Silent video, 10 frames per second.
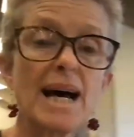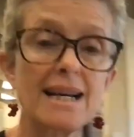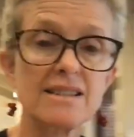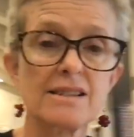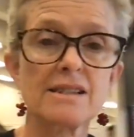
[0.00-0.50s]

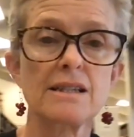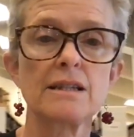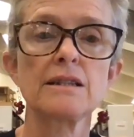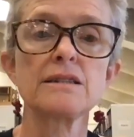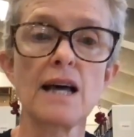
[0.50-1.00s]
best
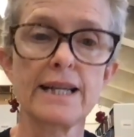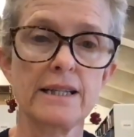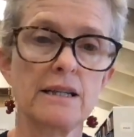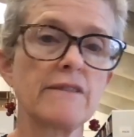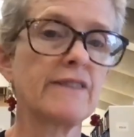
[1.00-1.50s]

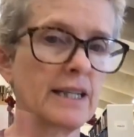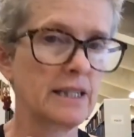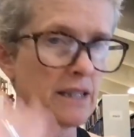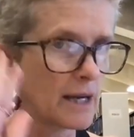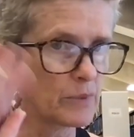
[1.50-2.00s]
light of
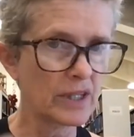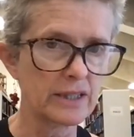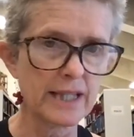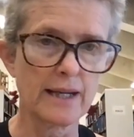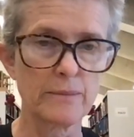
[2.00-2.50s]
any library
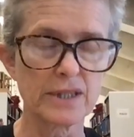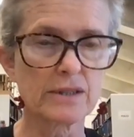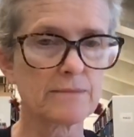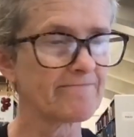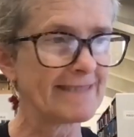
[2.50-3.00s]
on
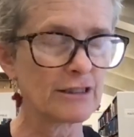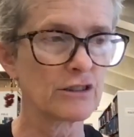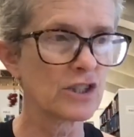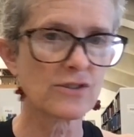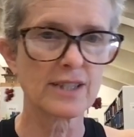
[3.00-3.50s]
campus.
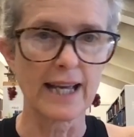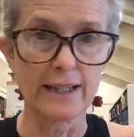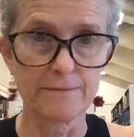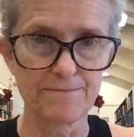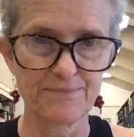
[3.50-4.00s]
Just
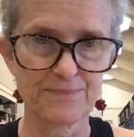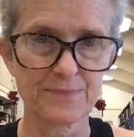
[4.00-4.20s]
saying.